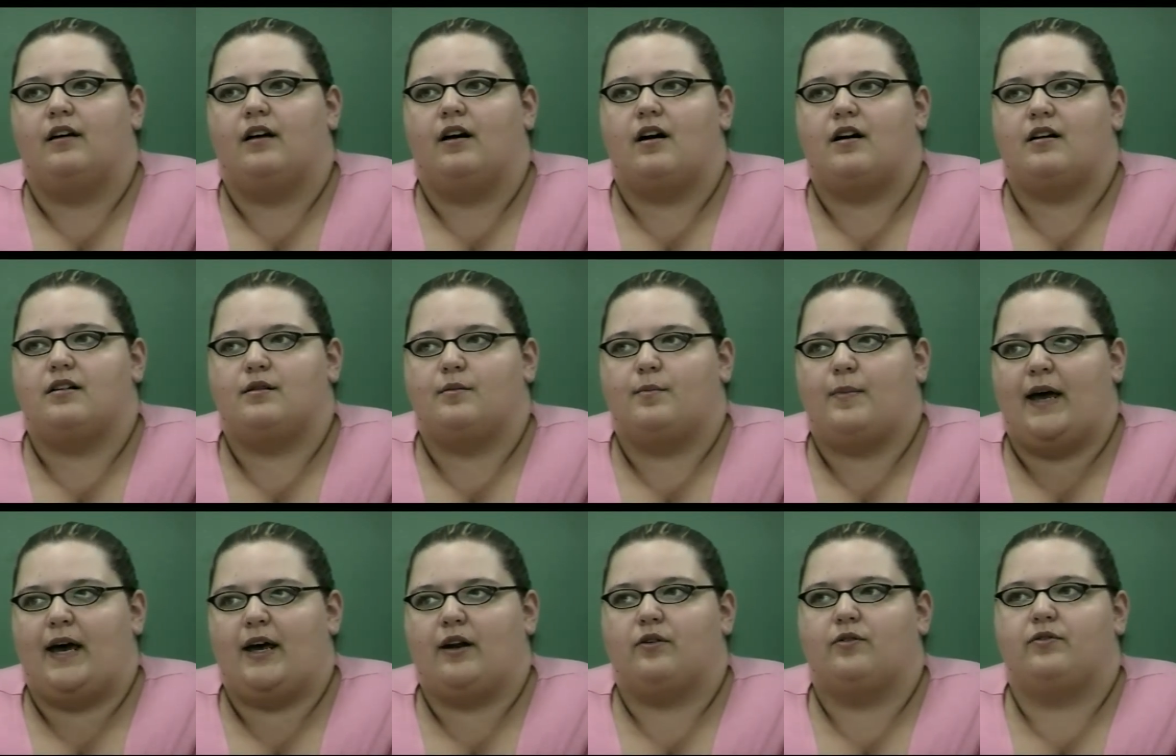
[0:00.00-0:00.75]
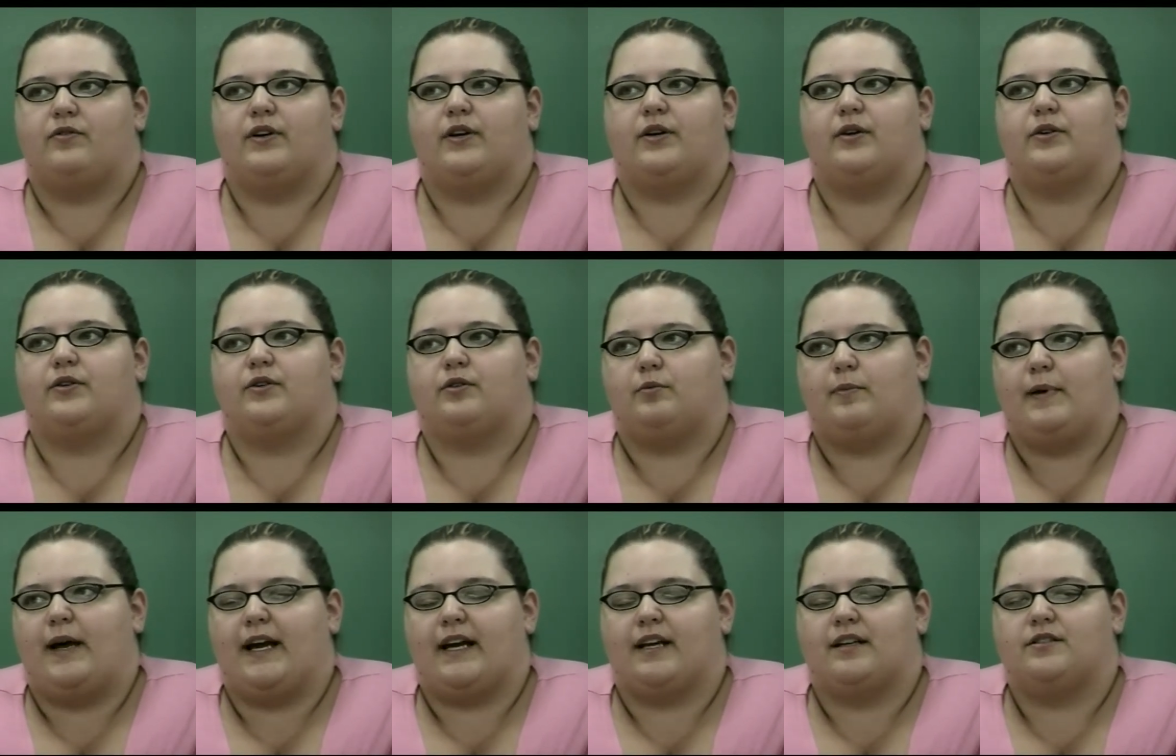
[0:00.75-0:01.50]
on the battlefield or
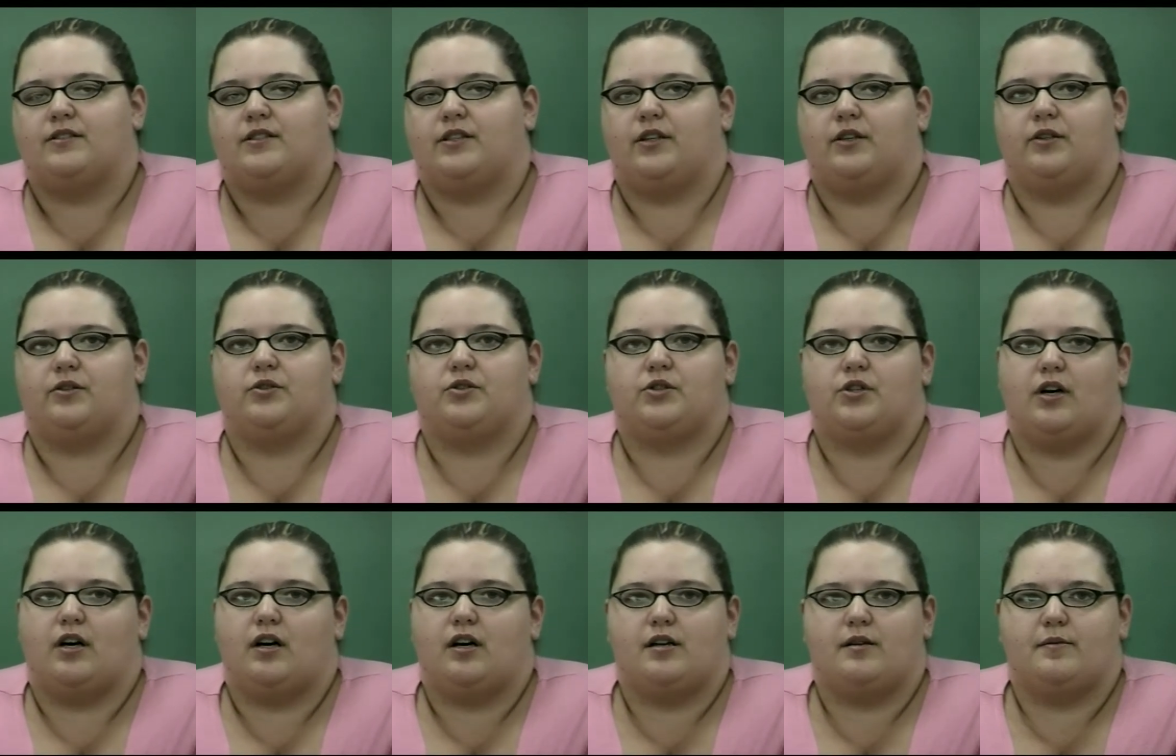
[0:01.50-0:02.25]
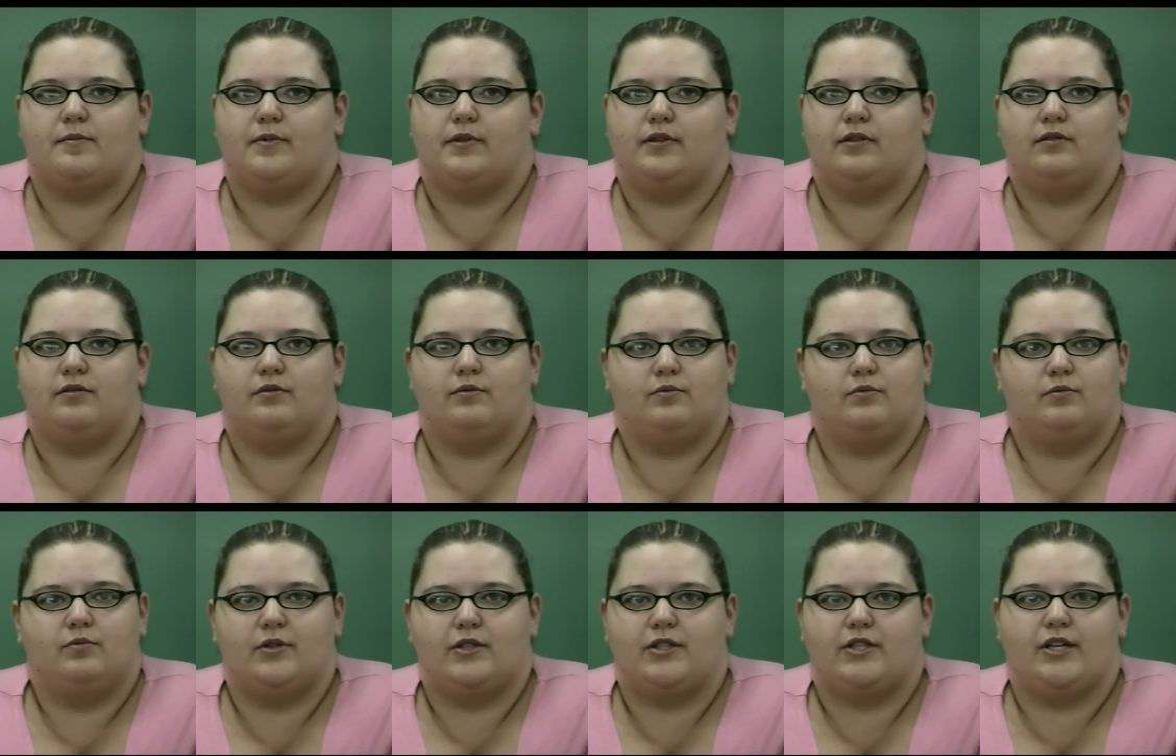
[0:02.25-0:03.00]
back into your job,
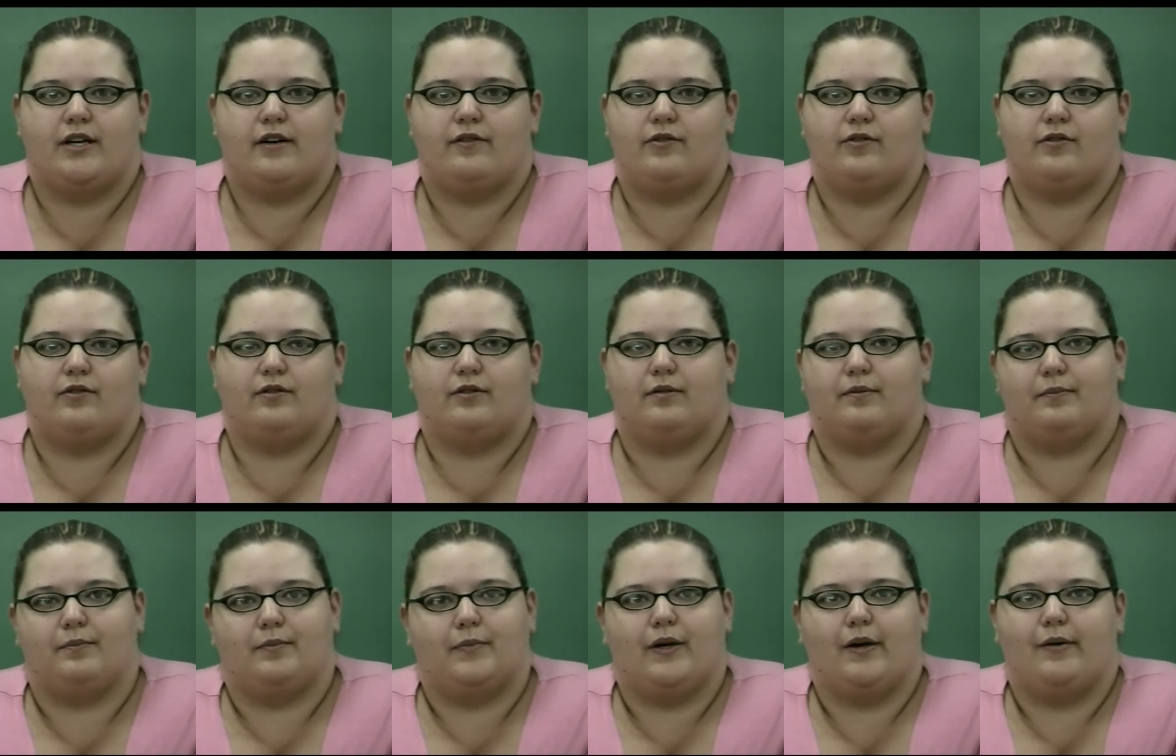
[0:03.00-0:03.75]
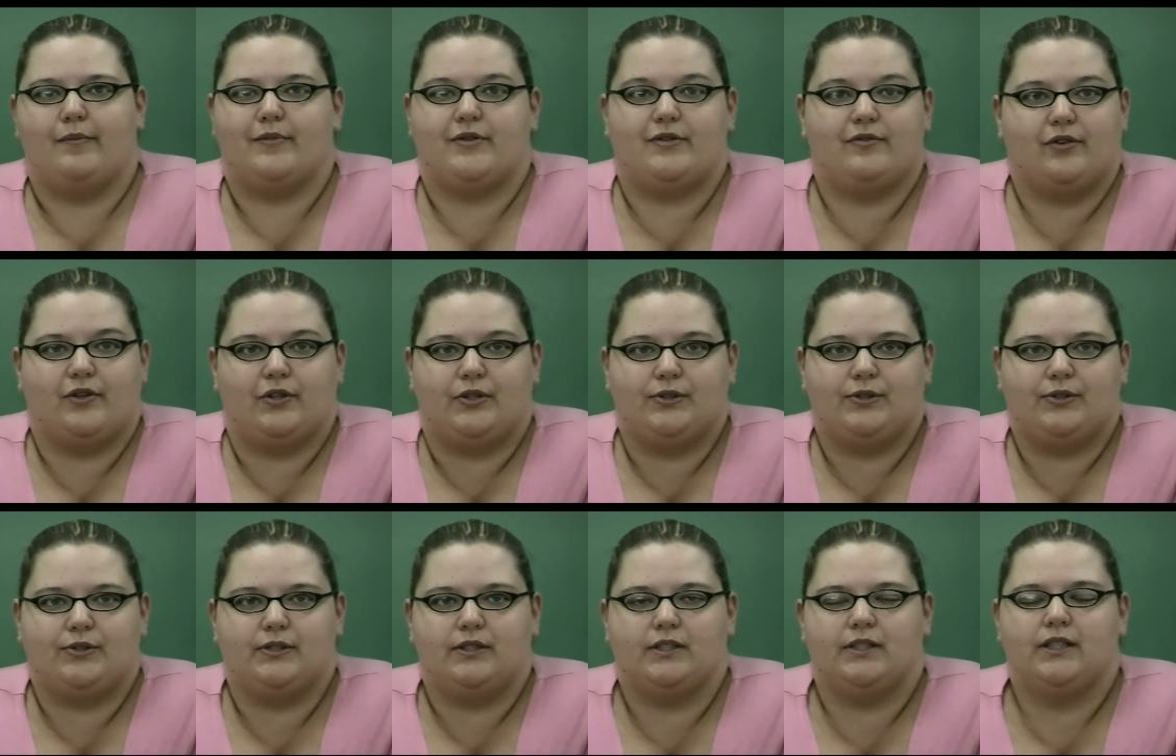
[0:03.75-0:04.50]
whichever comes
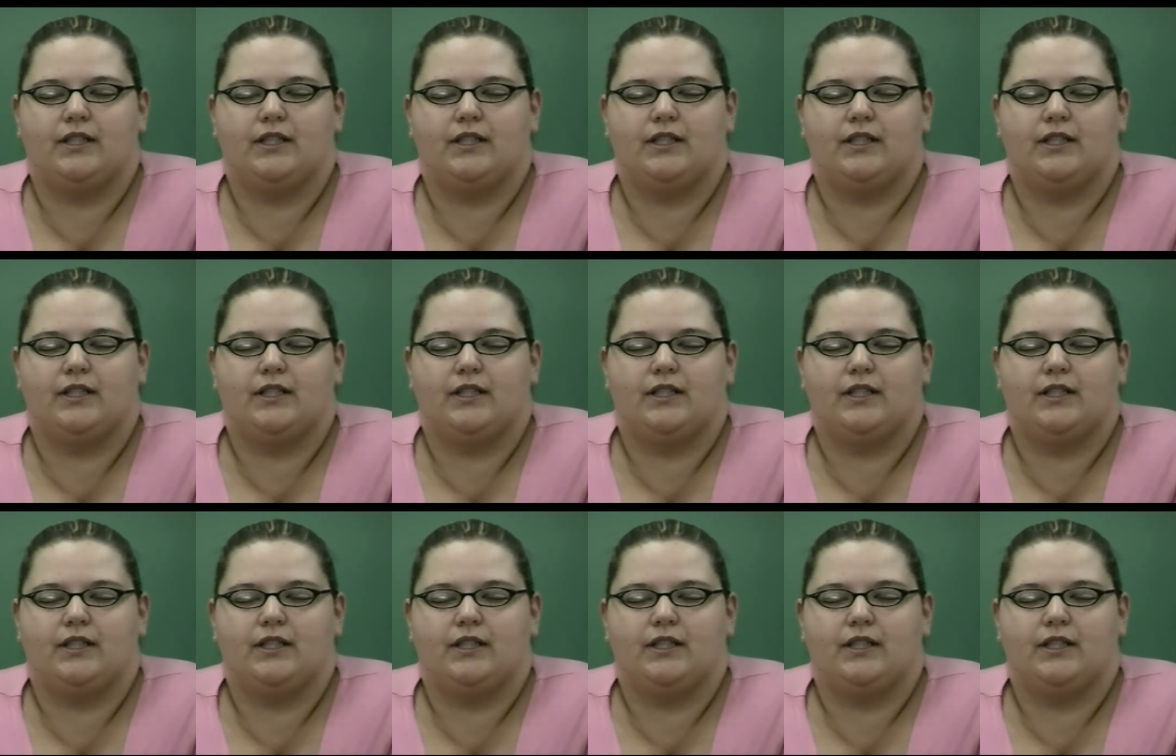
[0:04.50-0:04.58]
first.